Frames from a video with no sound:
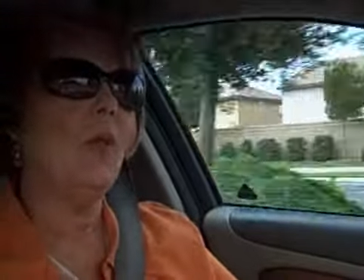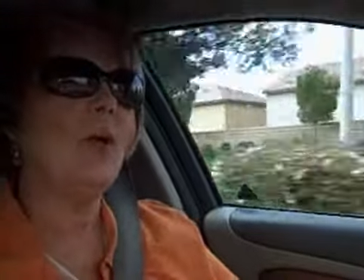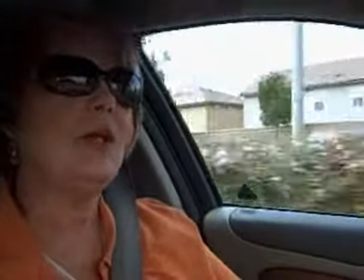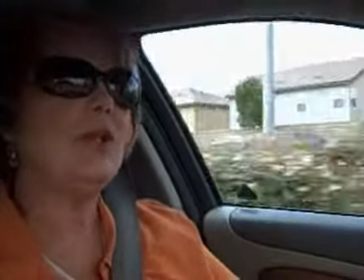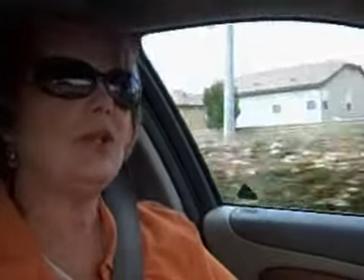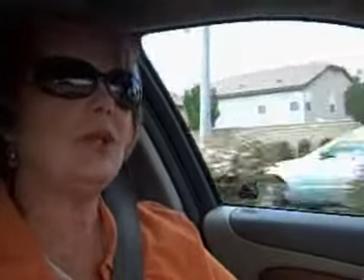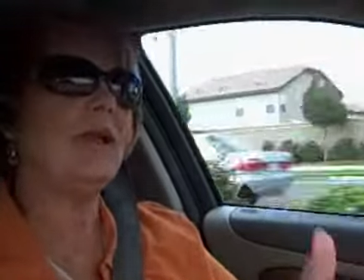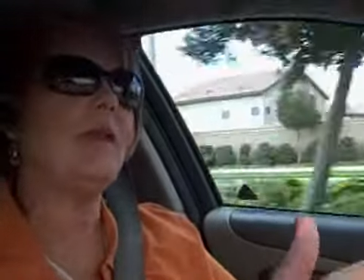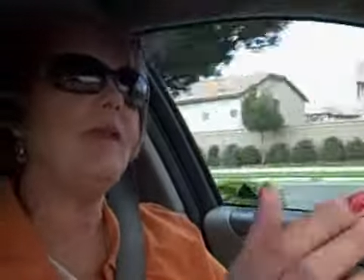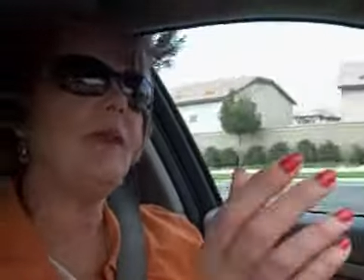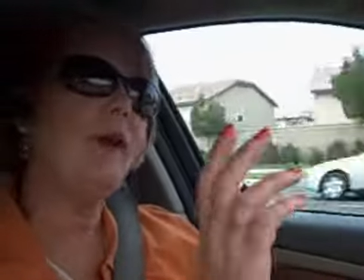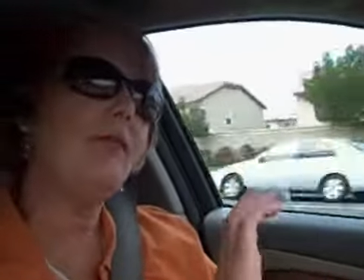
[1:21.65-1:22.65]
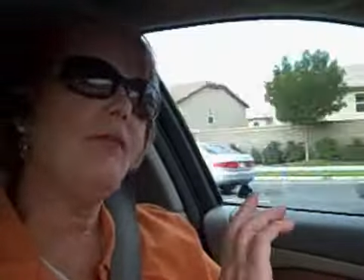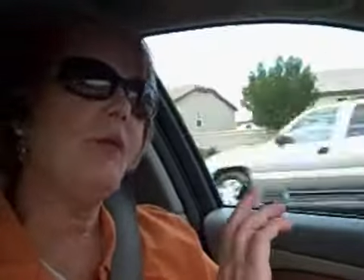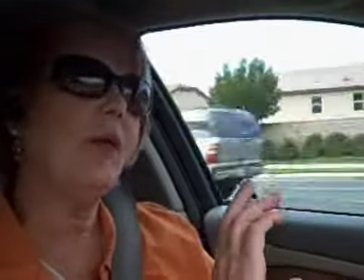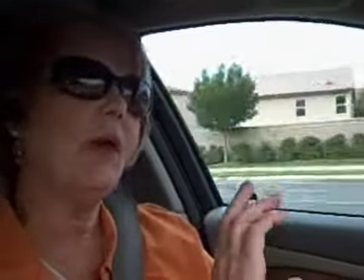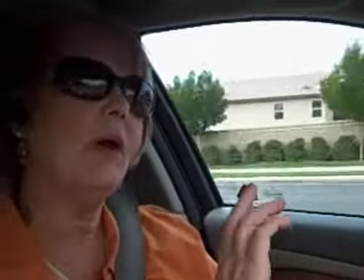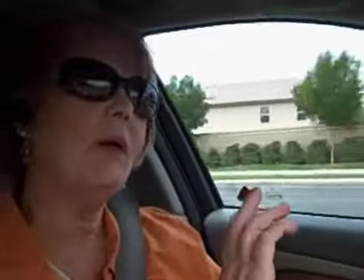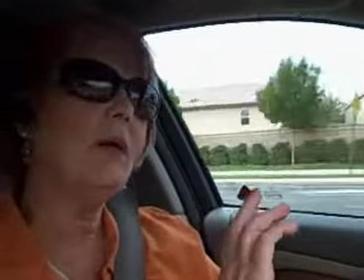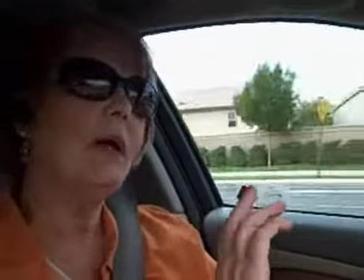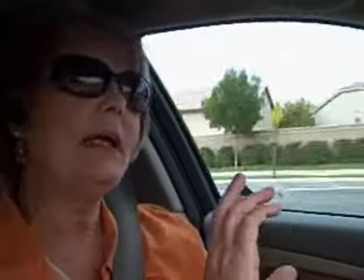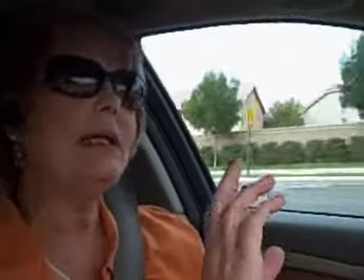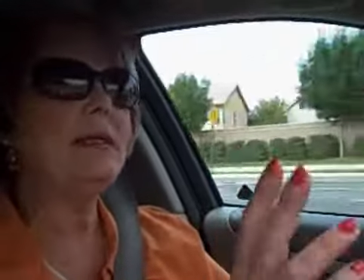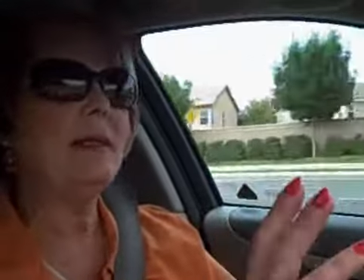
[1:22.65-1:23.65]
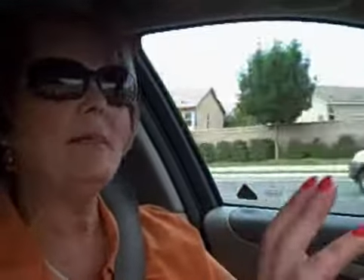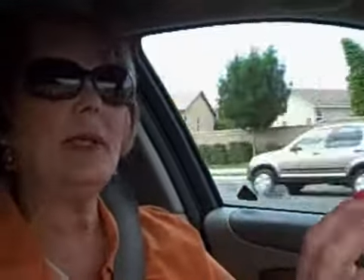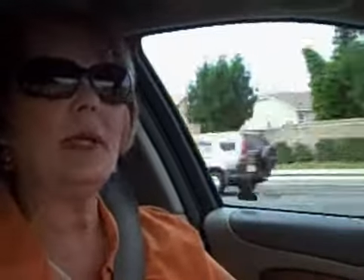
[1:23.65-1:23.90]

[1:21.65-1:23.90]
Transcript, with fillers: which therefore ends up